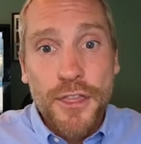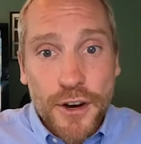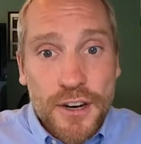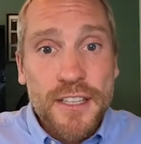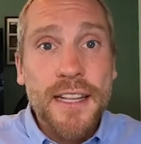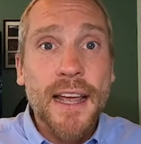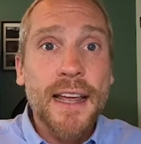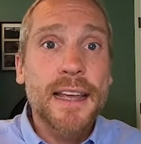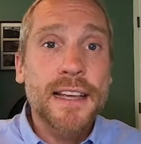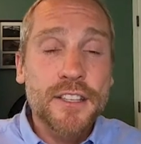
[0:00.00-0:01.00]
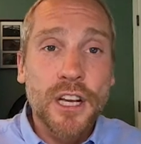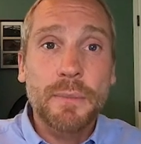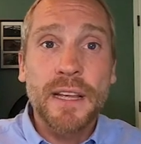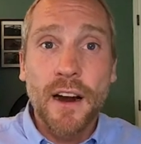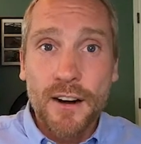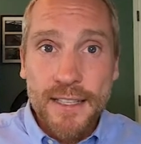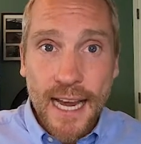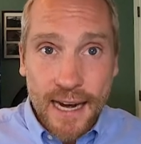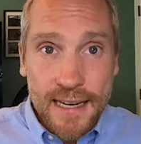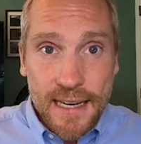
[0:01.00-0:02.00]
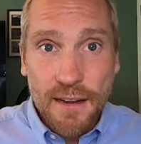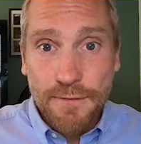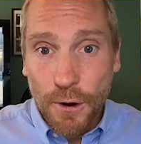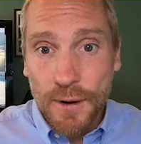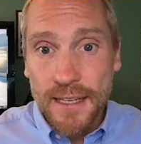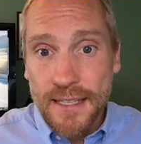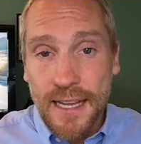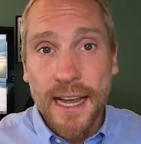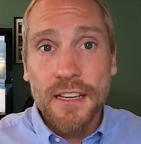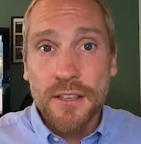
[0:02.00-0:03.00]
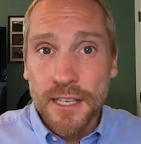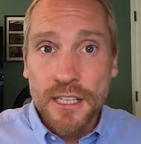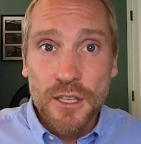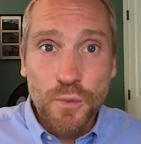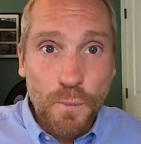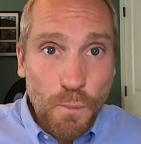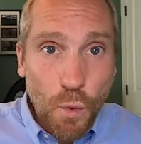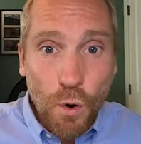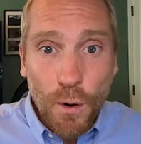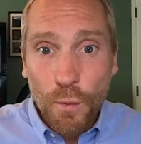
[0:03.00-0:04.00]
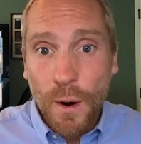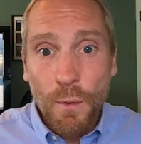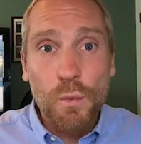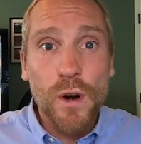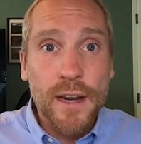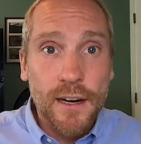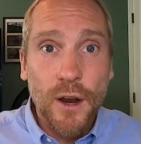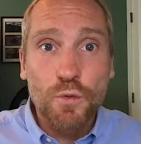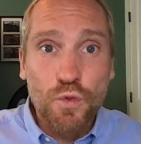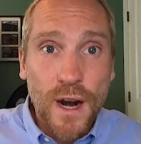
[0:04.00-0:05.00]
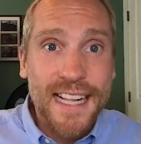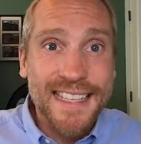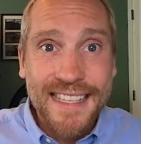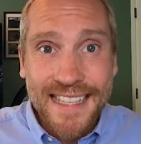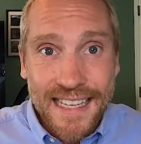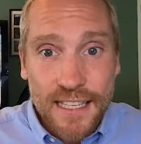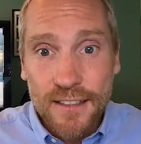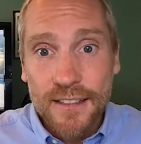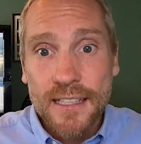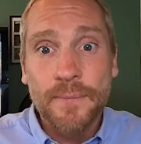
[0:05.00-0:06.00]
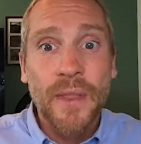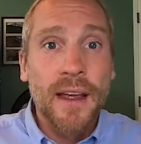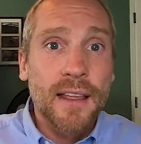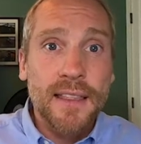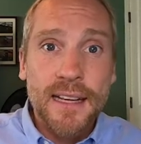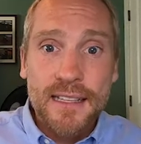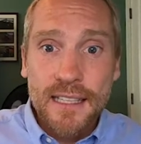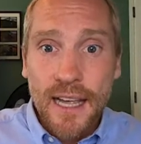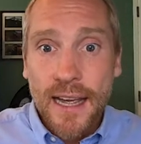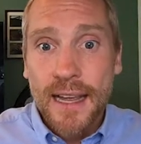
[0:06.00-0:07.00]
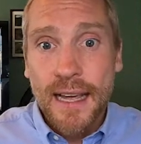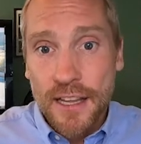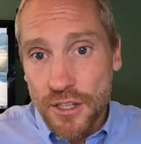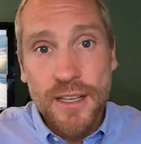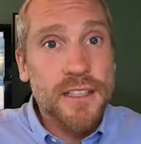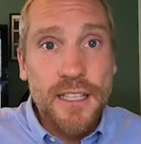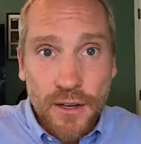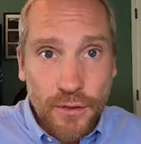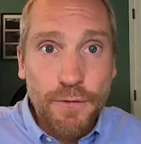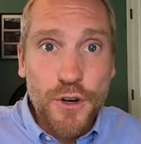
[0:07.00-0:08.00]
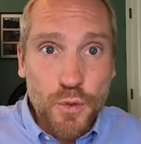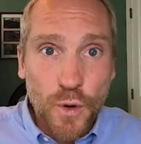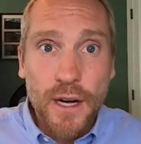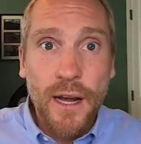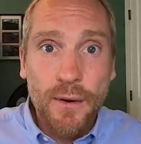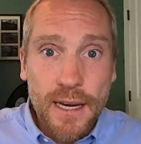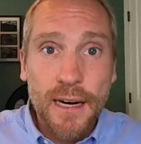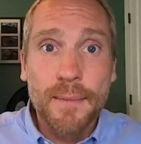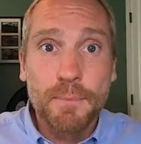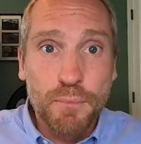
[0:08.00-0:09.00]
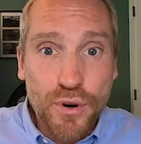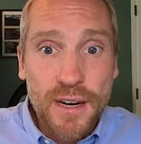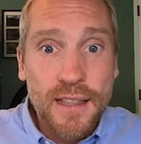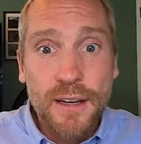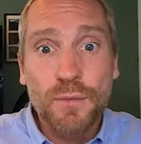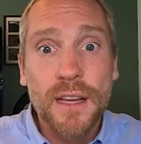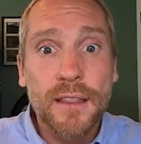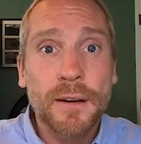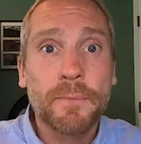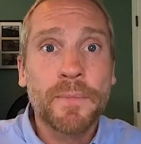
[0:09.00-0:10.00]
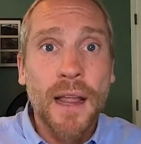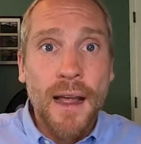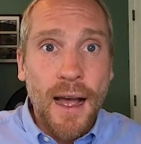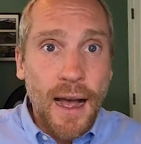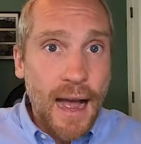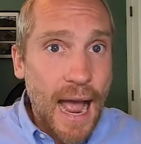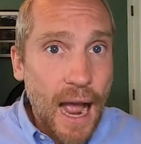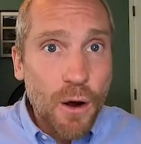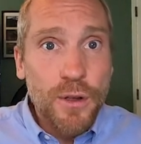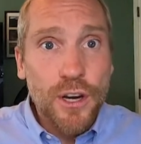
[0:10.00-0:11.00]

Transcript: Thursday is going to be our technique focused day, so this is more where we're working on running skills. Things like, as you can see on the first workout here, breathing rhythm, how